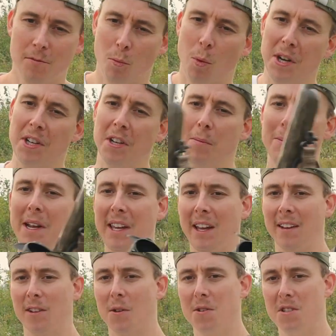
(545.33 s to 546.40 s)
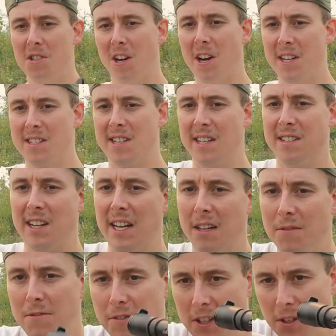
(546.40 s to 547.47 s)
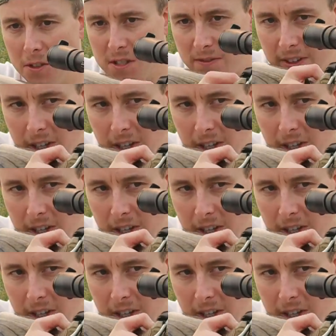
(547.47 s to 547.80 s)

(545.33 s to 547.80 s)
When you're making those shots, it feels